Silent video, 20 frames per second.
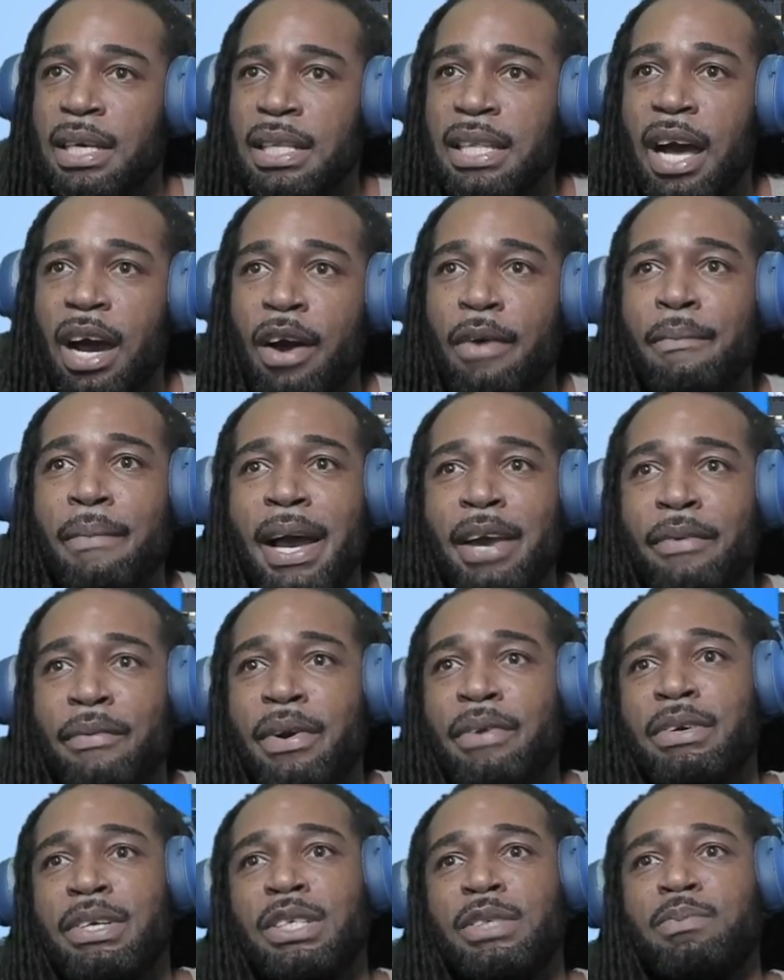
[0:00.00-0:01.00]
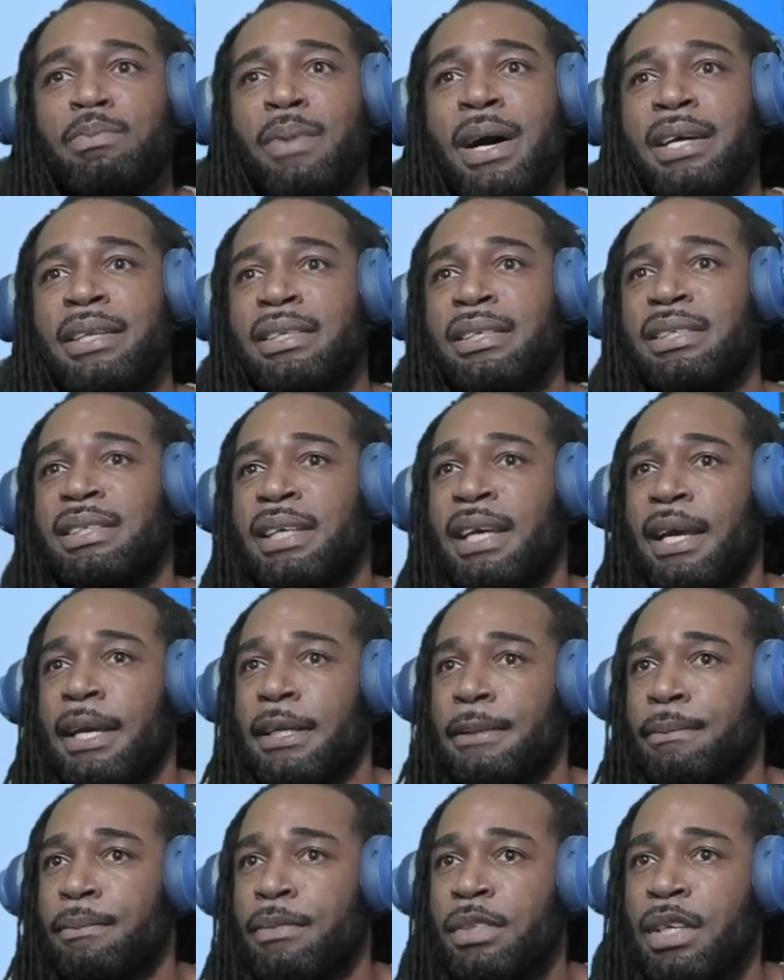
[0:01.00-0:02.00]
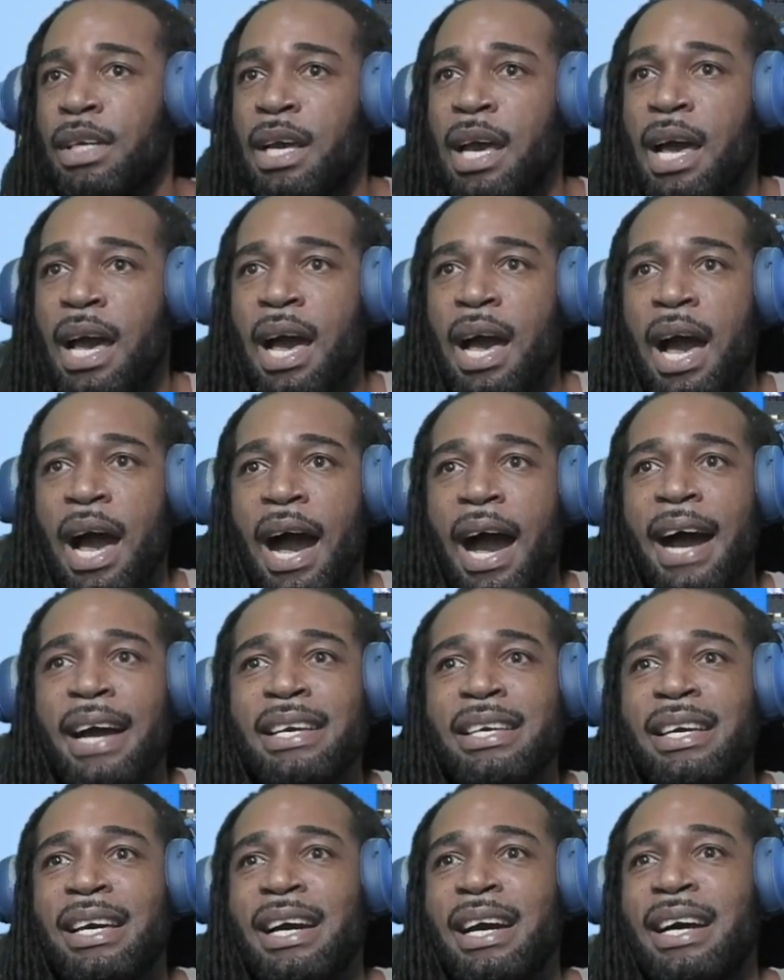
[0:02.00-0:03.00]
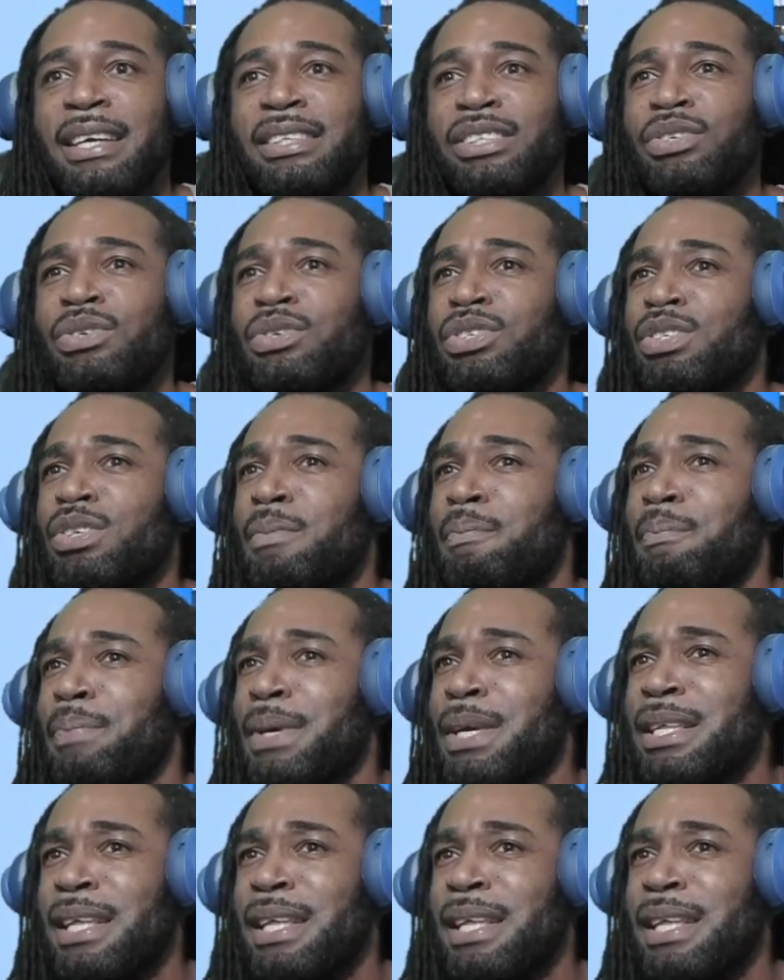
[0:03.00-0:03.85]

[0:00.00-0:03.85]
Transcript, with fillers: Now Mike Wayne responded saying, I used to be